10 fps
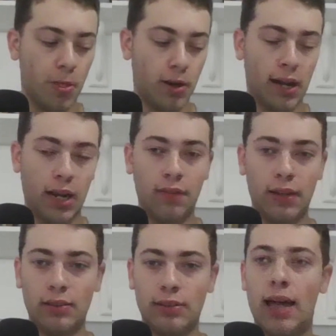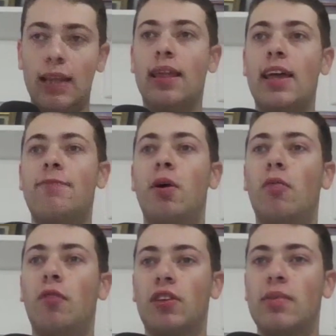they're kind of like that
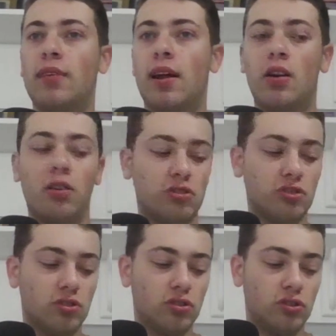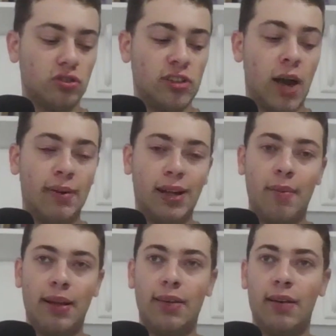lifeboat for teams that are salary
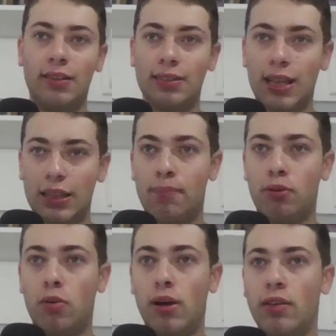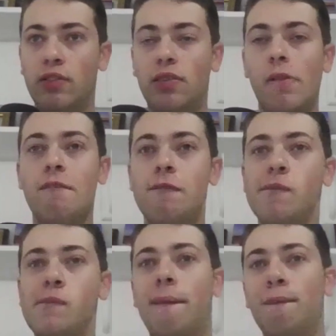dumping. You know, like the Bruins
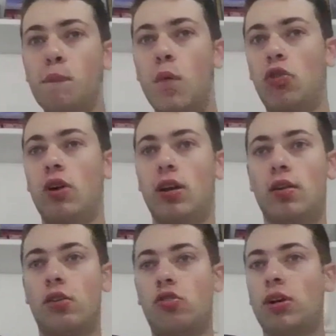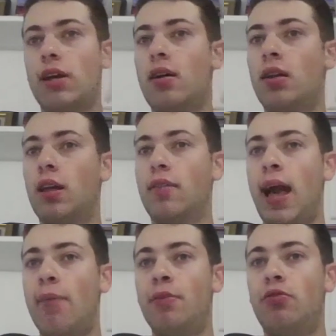are trying to create enough
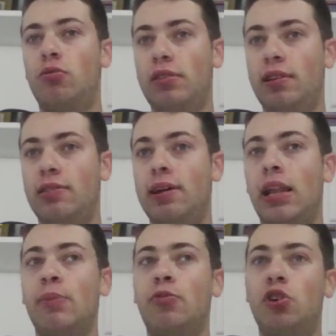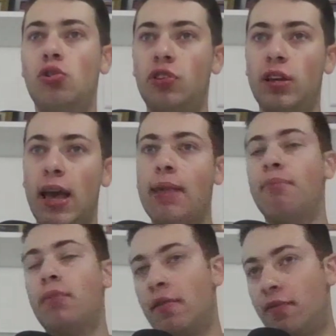cap space to re-sign Tyler Bertuzzi,
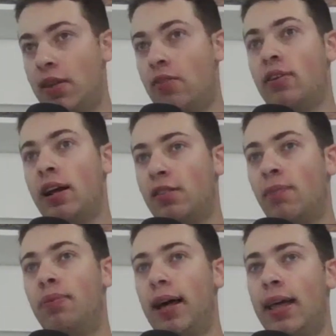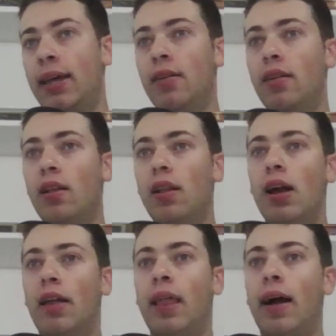and if he decides to play,
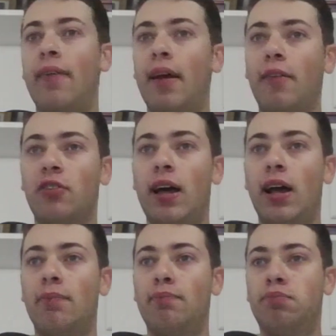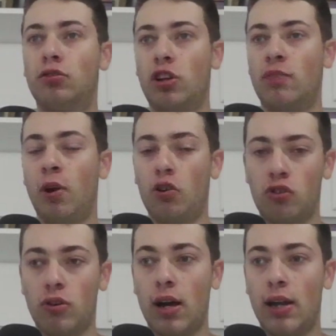not retire, Patrice
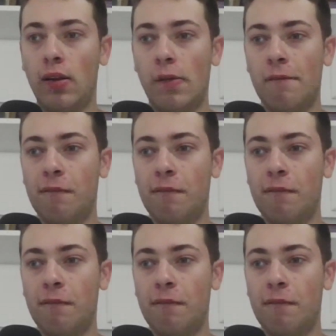Bergeron.